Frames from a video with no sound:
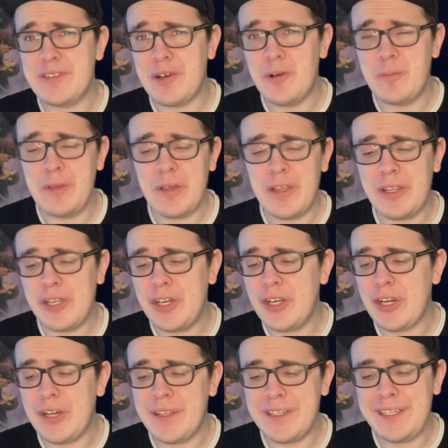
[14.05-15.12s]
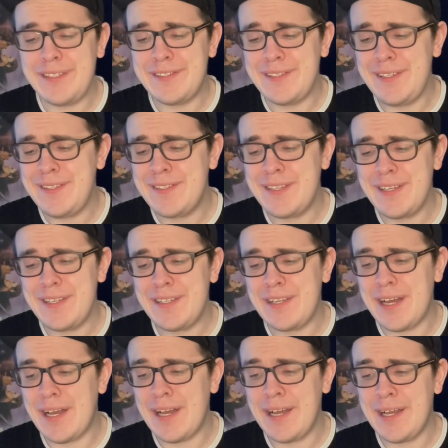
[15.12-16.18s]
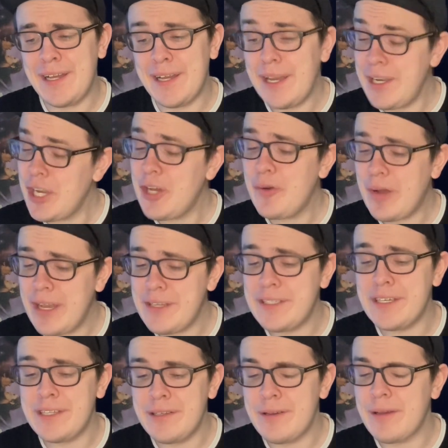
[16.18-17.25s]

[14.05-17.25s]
I hope y'all had a good holiday season. I know I did.